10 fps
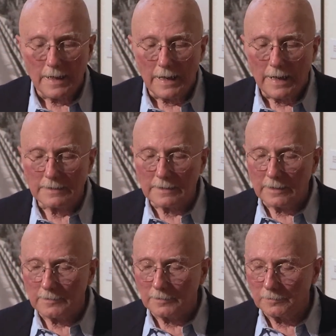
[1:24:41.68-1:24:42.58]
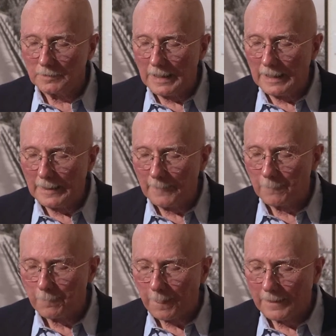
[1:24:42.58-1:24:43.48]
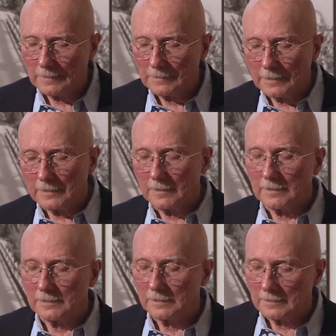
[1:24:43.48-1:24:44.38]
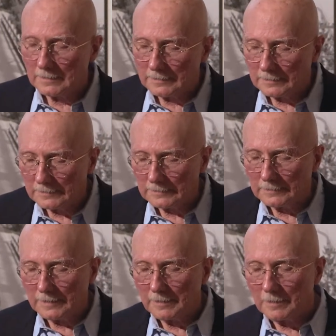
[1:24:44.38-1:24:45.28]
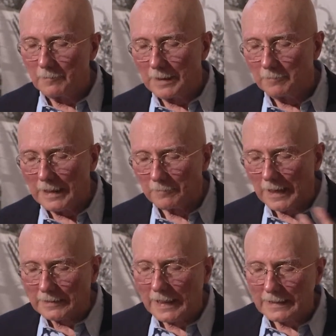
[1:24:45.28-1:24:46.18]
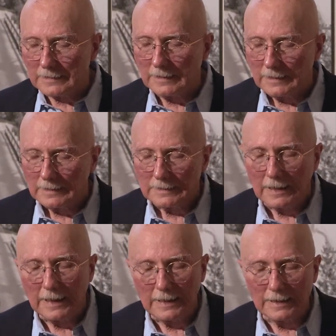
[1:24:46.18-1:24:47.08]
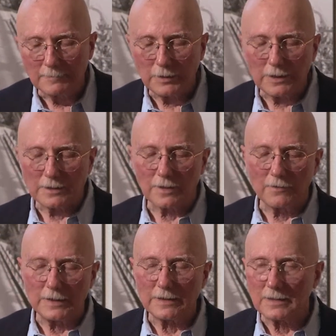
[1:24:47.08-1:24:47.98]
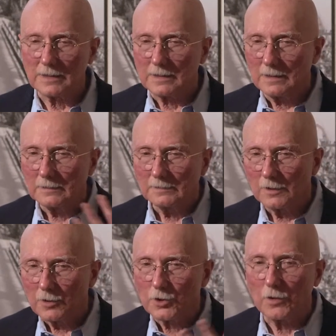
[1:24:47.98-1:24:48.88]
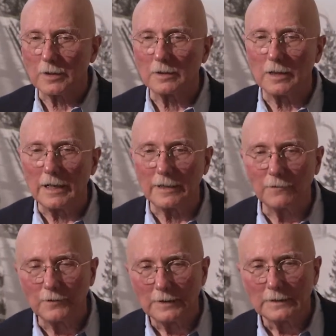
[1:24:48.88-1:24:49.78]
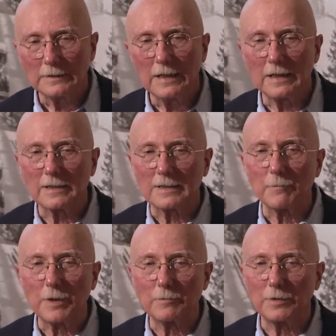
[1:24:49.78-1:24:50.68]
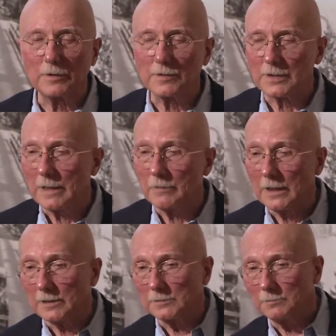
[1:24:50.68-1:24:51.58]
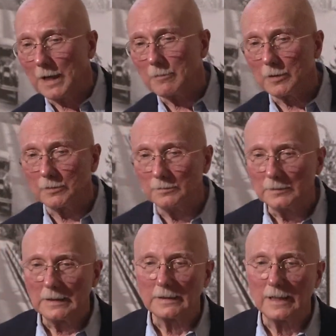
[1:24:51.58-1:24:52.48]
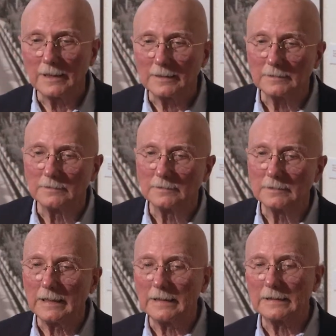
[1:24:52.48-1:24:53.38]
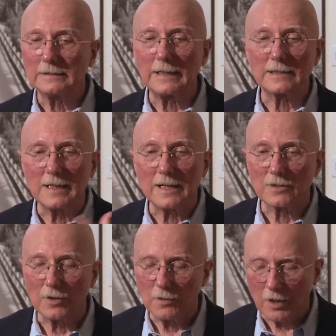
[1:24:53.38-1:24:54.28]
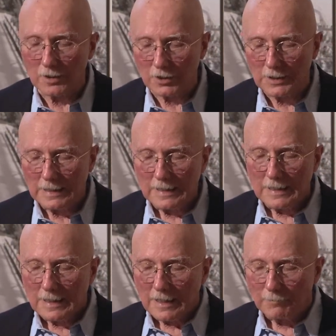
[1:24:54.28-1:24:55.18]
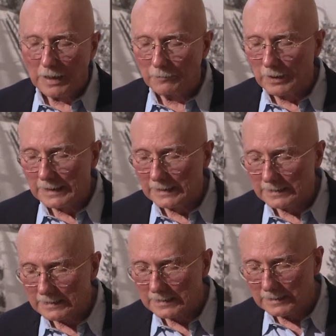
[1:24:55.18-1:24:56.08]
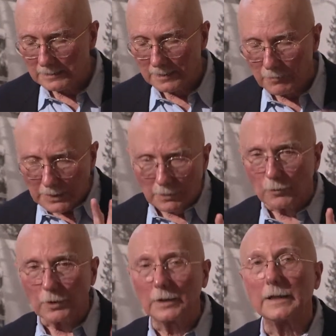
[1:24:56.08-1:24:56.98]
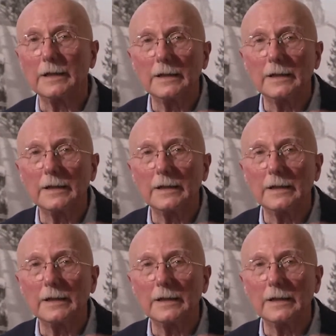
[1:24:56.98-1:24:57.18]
And so um, there are, uh, methane, uh, because of its shorter life, uh, some people say, well, maybe a, uh, that's not so harsh. But what is the bigger worry,